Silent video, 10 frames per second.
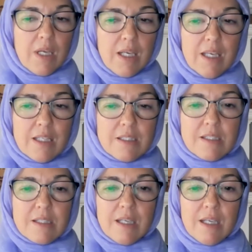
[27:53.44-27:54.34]
It
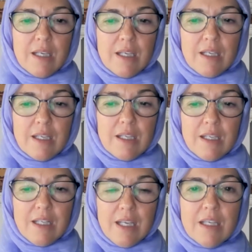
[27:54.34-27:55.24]

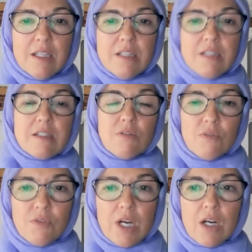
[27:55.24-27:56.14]
is
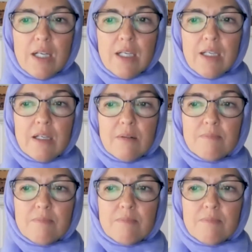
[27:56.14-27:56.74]
very,